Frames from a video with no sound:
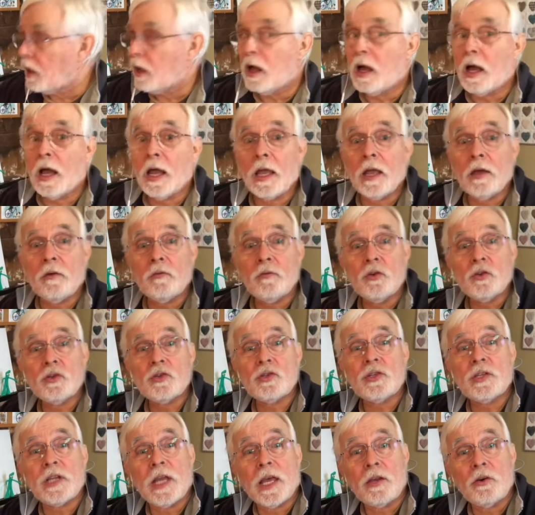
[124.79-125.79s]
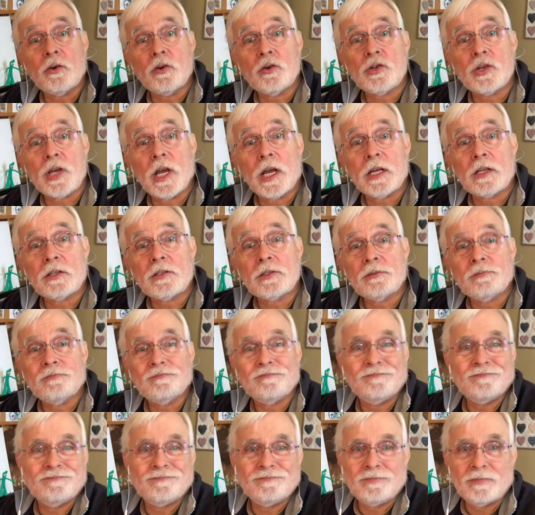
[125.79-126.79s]
I have just standard jacks.
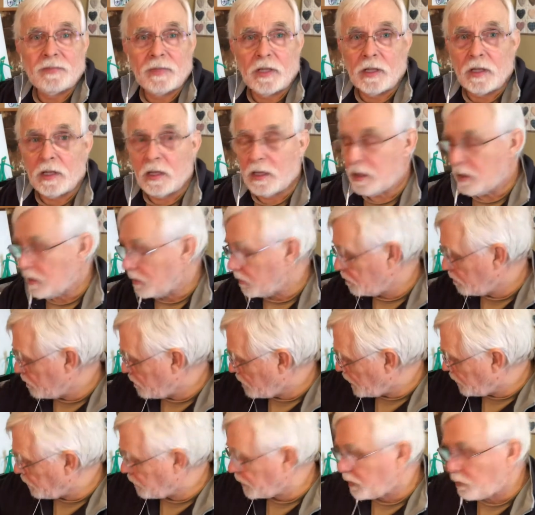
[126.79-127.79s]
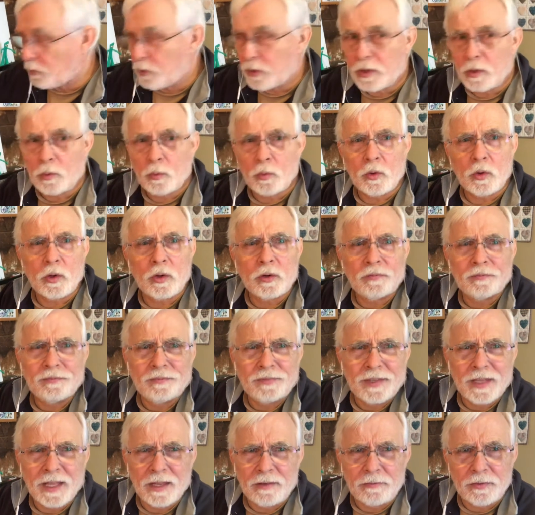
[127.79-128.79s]
I forget what they were,
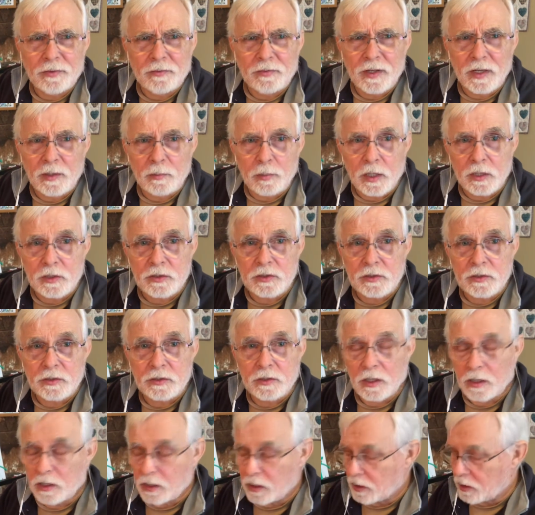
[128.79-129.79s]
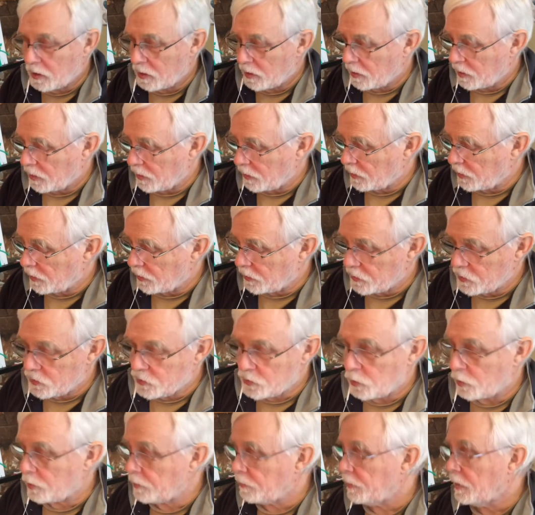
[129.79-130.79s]
10, 15 bucks at the
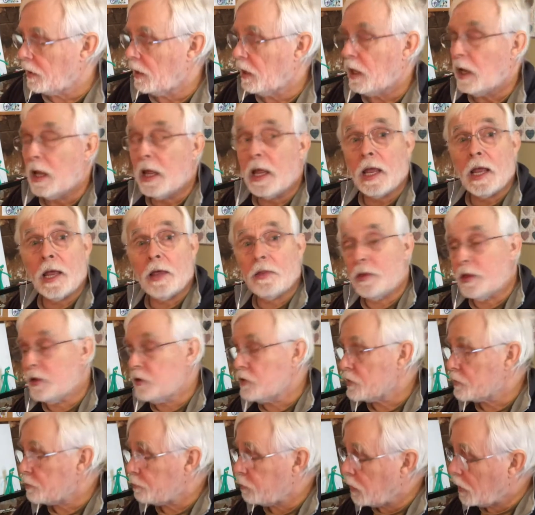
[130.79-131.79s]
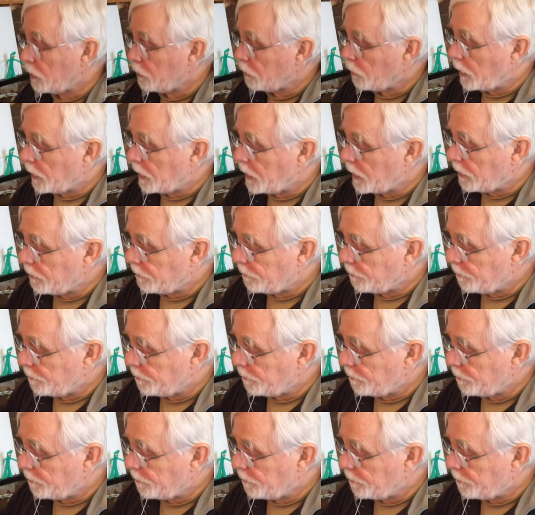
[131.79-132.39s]
store. And they just plug right in.